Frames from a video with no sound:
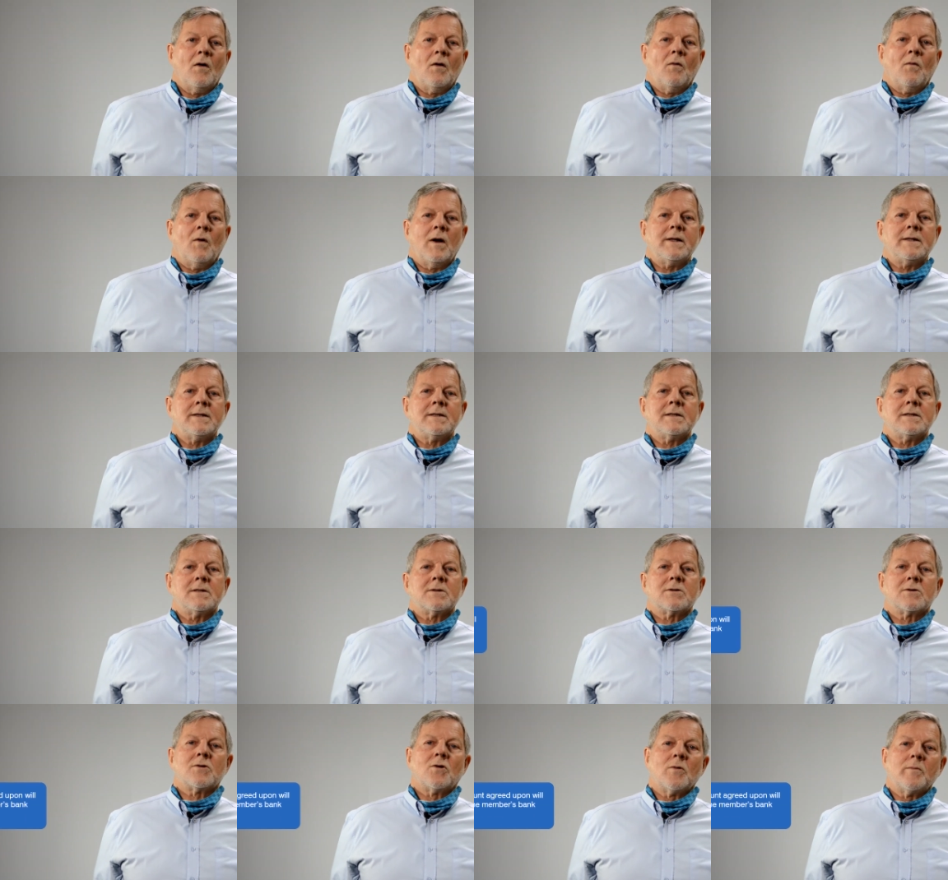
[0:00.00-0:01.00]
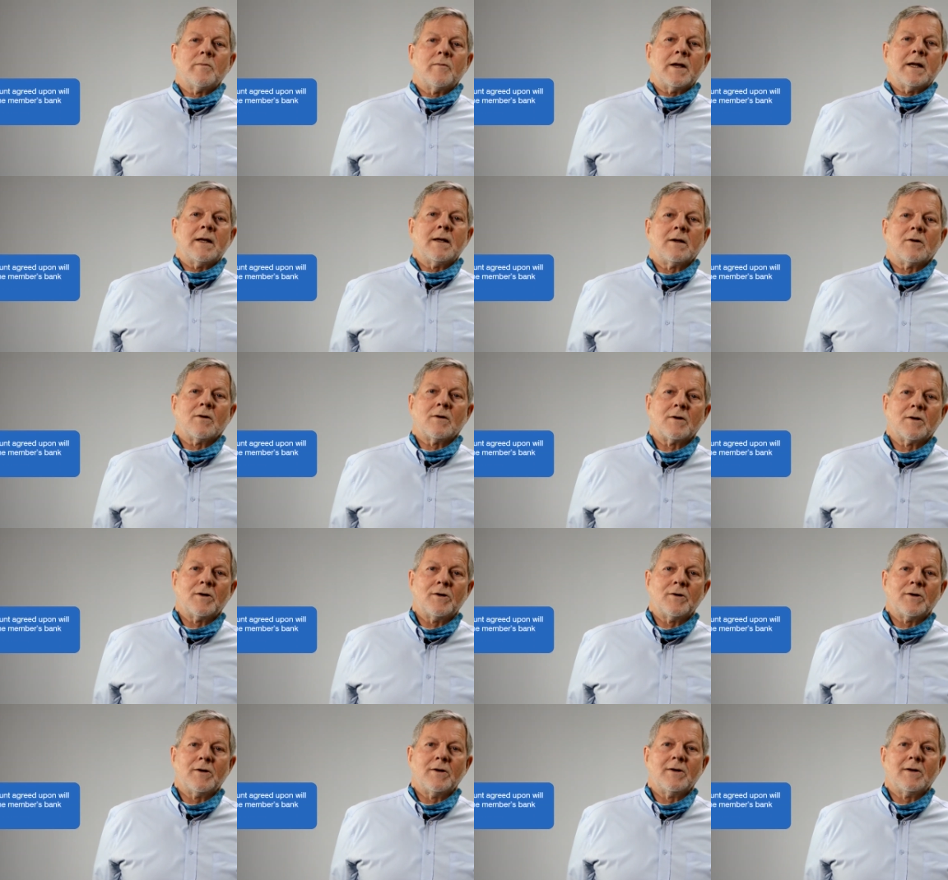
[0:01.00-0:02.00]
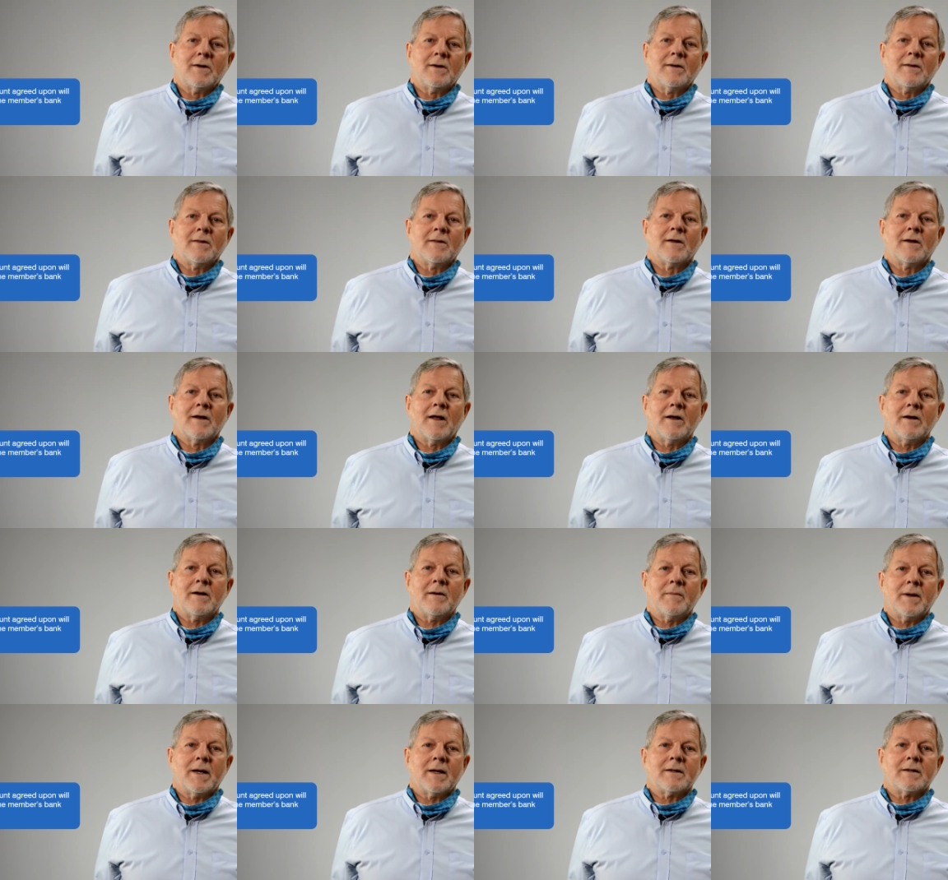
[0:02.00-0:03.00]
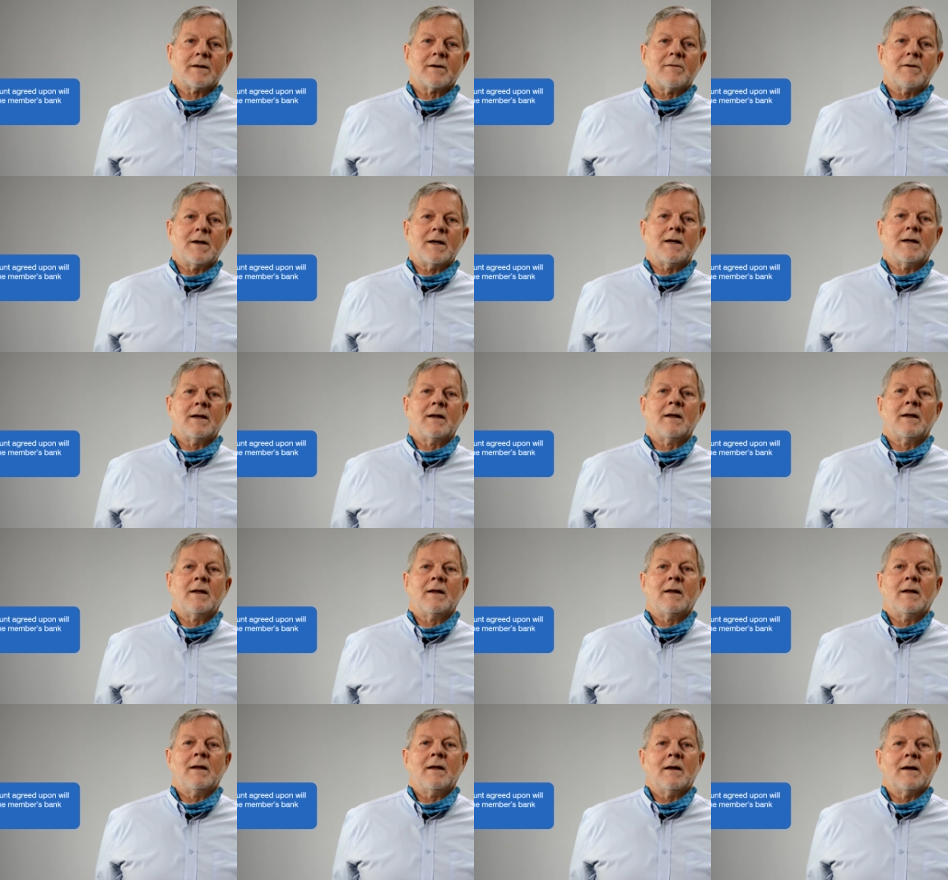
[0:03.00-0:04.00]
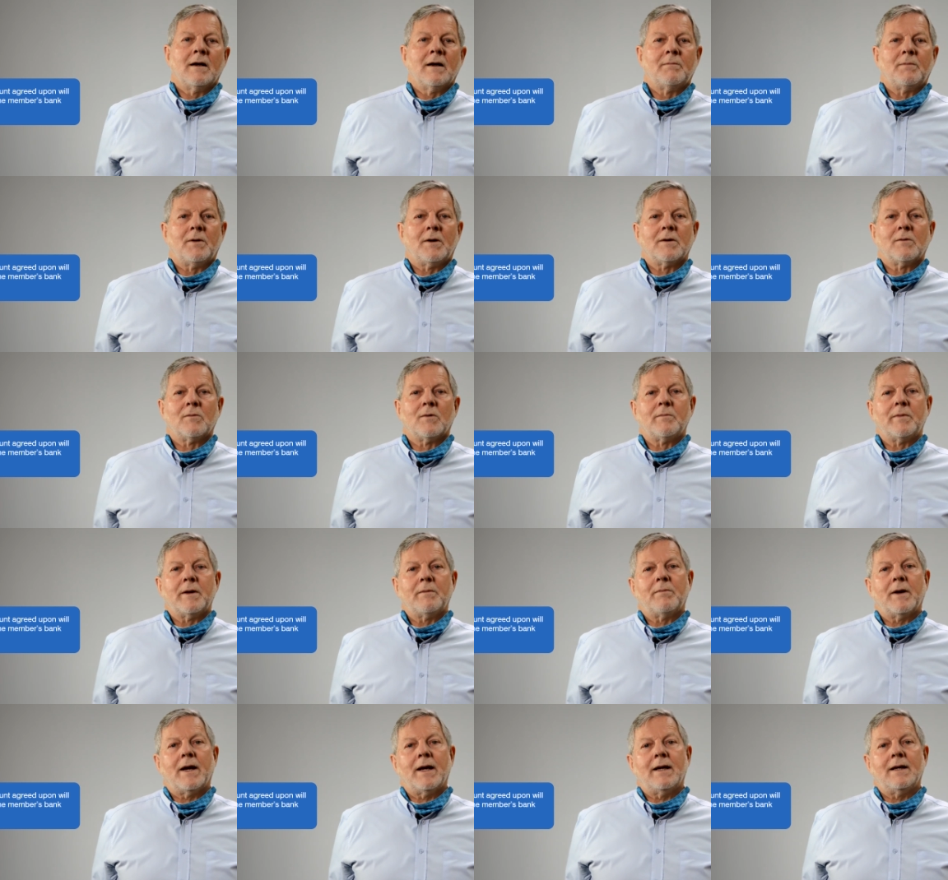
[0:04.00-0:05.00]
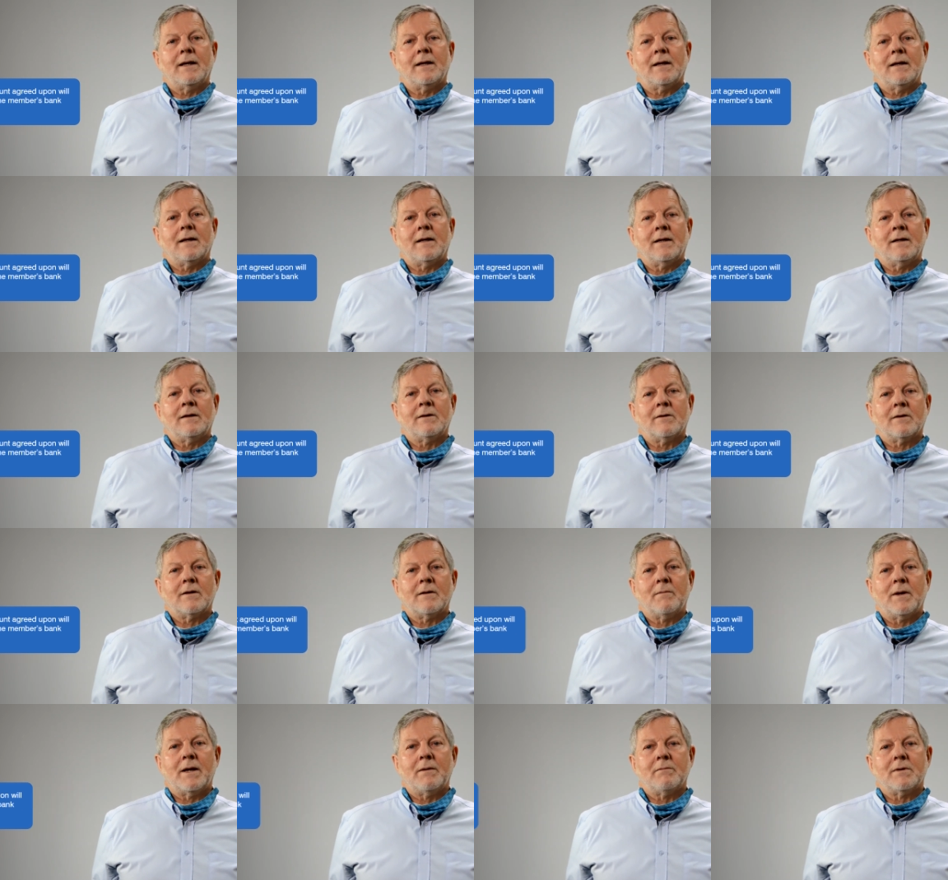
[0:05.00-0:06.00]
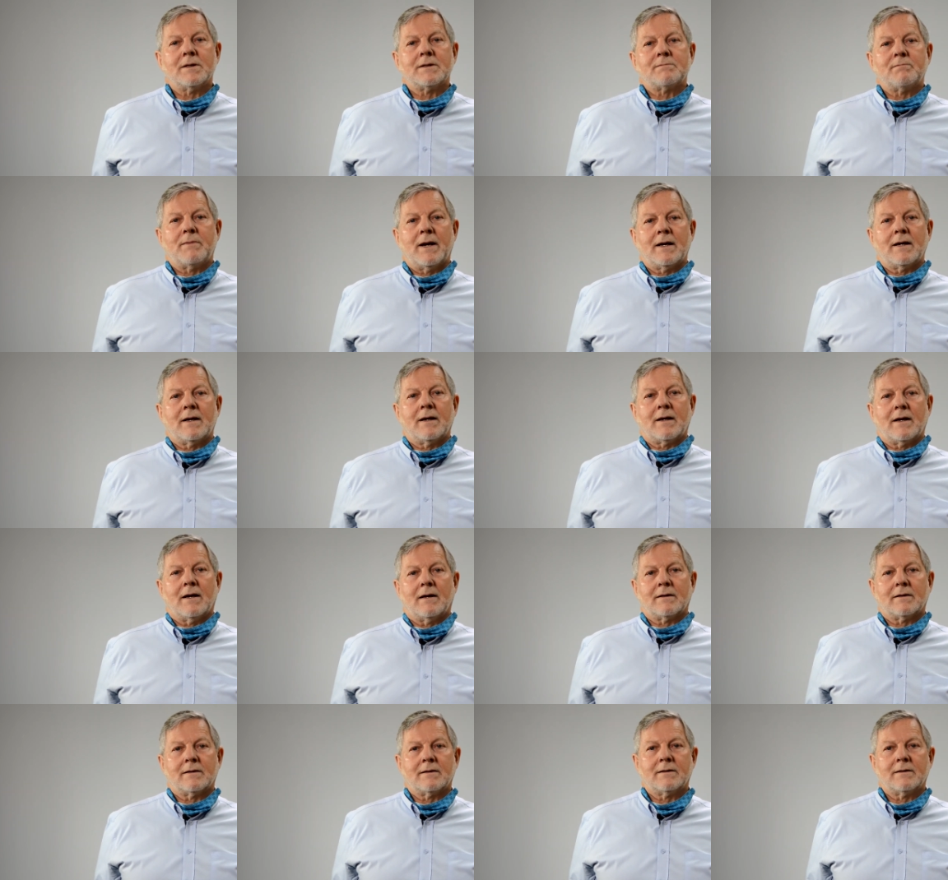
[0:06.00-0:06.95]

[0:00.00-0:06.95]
Once this has all been concluded, the loan amount agreed upon will be paid into the member's bank account.